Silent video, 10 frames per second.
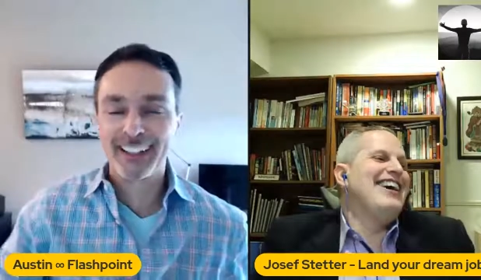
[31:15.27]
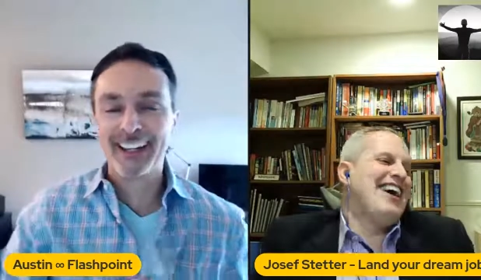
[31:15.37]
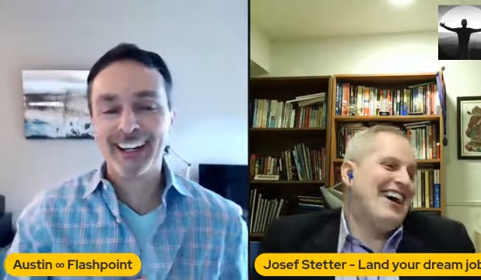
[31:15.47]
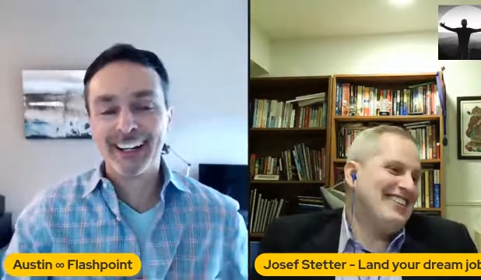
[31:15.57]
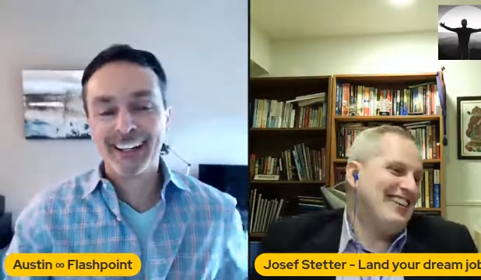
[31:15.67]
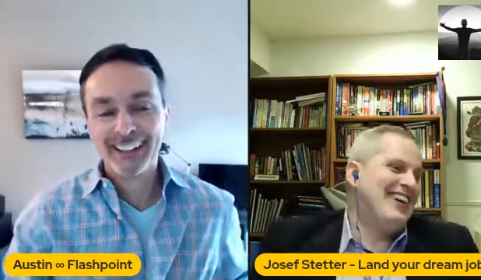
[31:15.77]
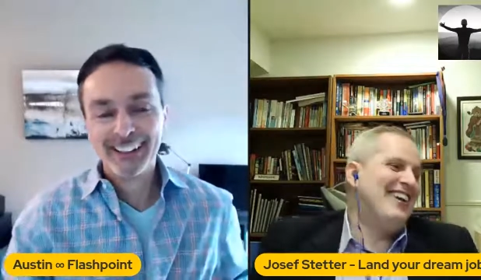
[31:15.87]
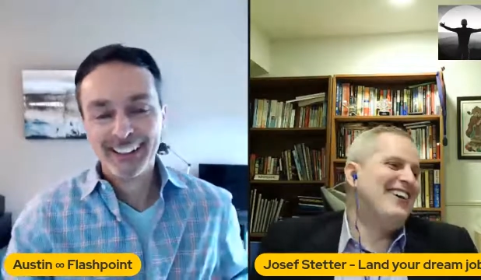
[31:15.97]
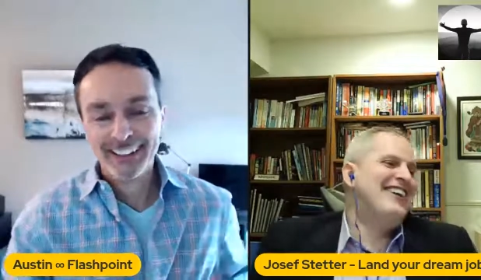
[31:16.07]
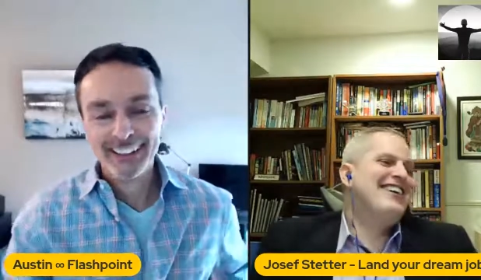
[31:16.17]
Speaker 1: yeah.
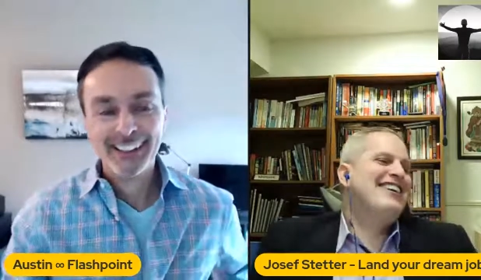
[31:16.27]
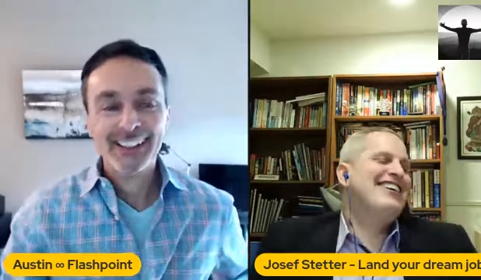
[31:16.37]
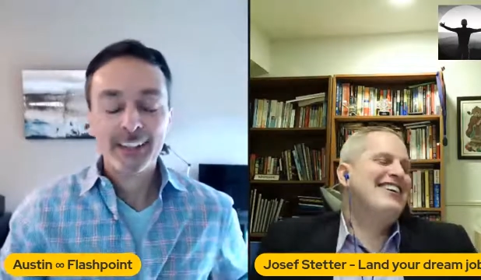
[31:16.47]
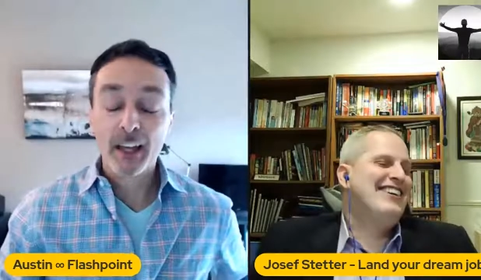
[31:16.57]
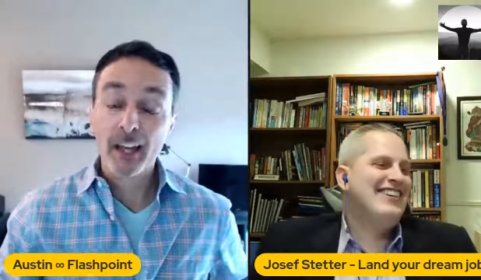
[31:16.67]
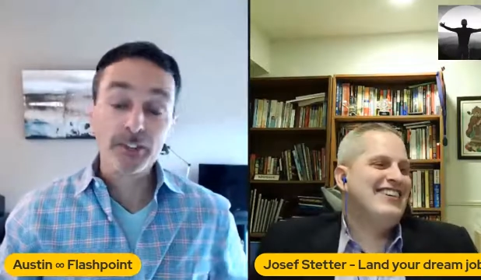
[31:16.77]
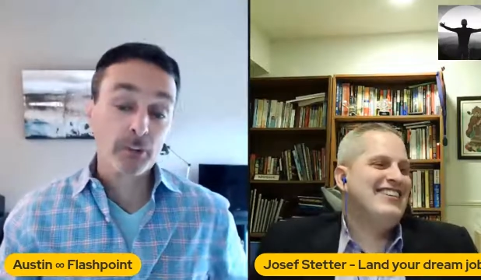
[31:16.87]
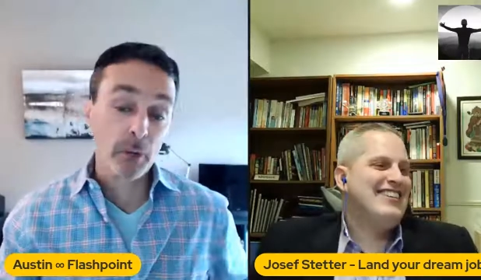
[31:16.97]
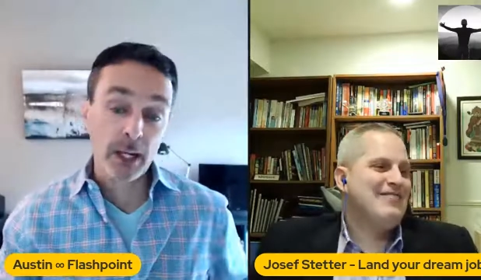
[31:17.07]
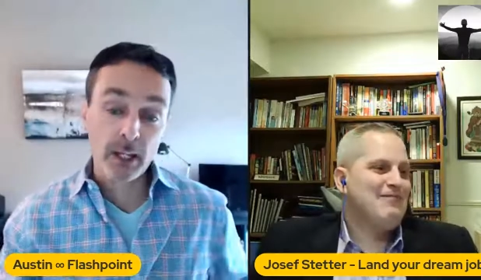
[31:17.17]
So, now that's
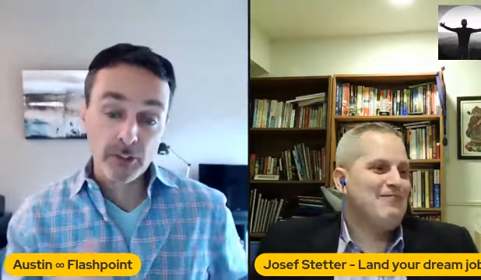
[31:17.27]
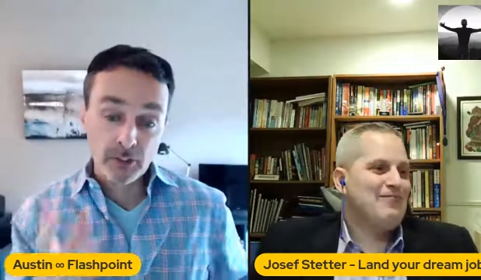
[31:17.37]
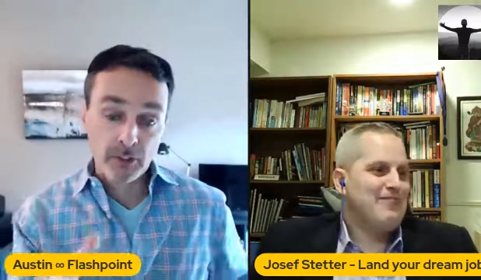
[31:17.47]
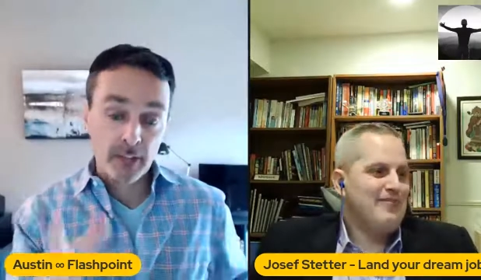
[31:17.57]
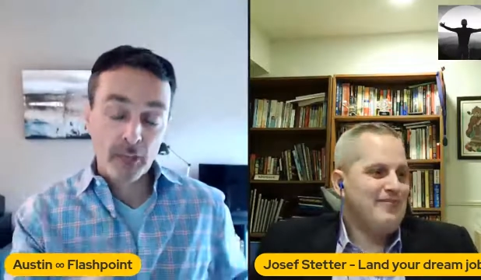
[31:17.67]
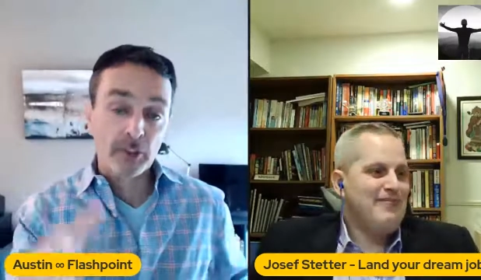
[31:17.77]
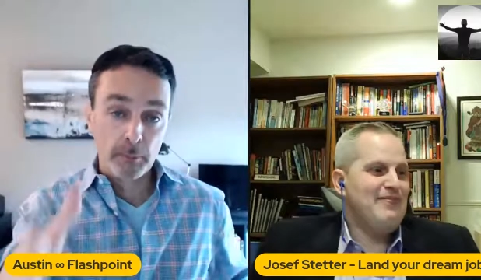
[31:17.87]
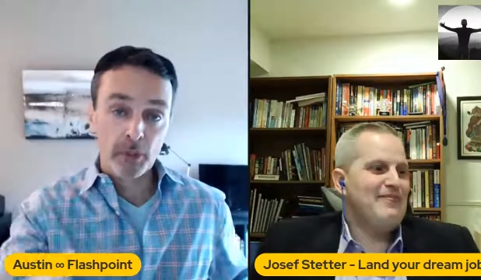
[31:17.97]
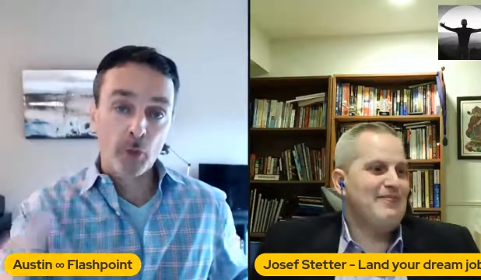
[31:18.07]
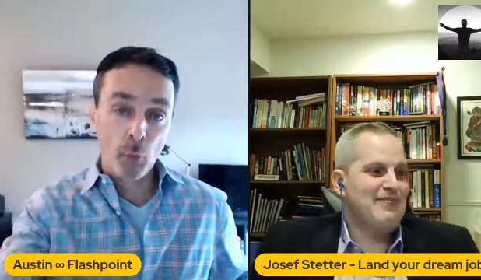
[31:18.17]
great. It's just a
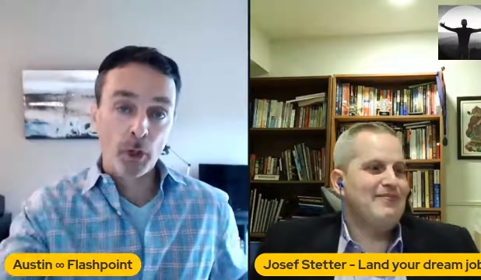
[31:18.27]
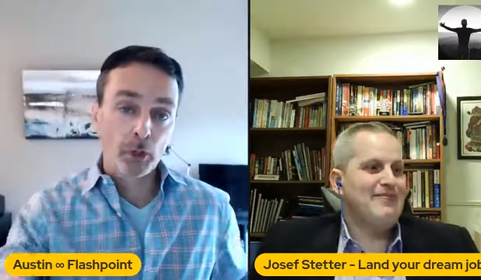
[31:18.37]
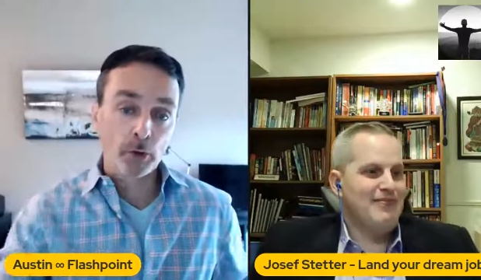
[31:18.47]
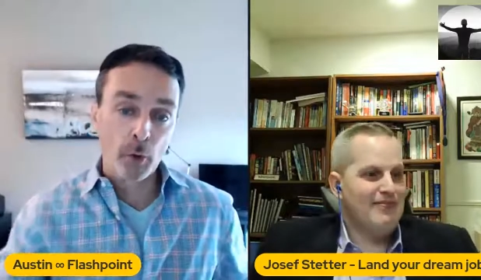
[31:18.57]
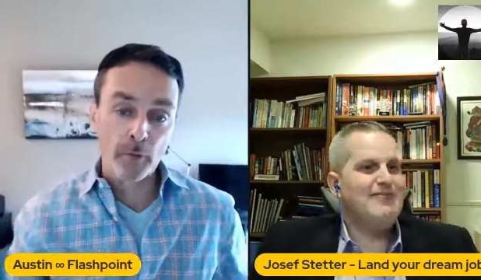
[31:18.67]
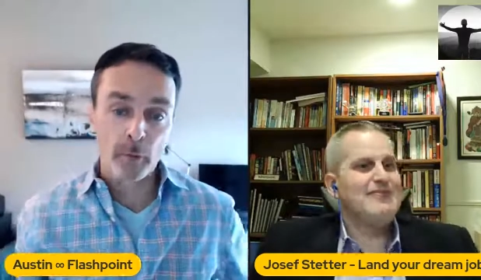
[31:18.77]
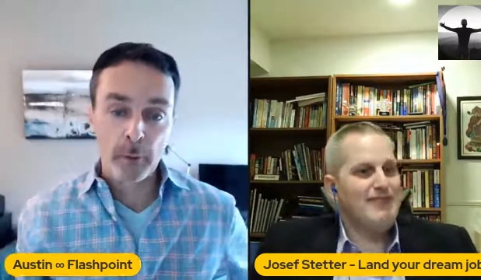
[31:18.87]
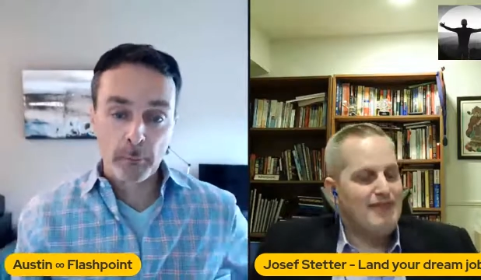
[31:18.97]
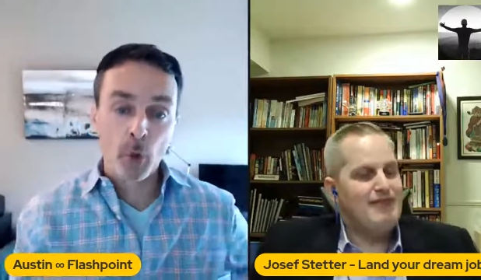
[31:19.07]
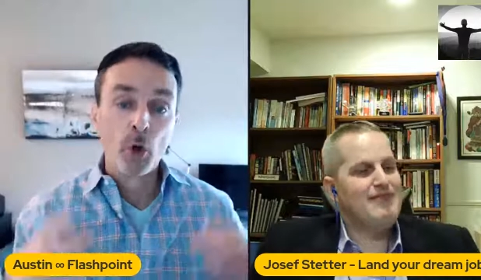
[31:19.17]
testament to what you're doing for
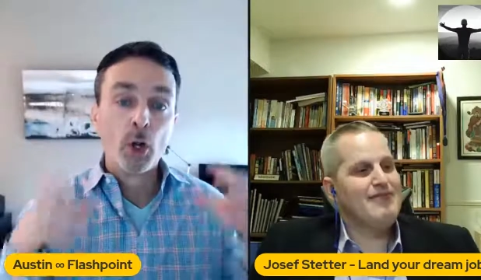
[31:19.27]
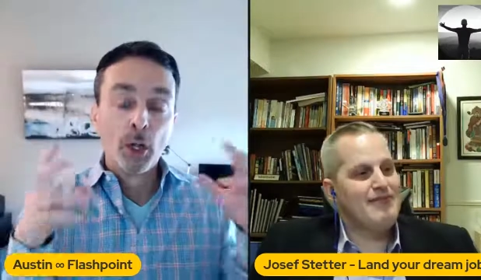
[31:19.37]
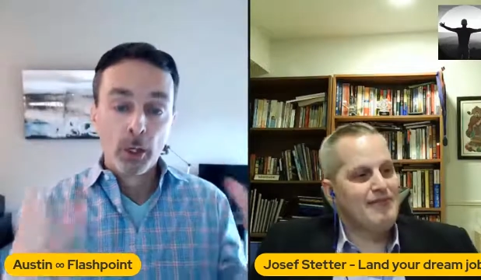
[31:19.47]
people.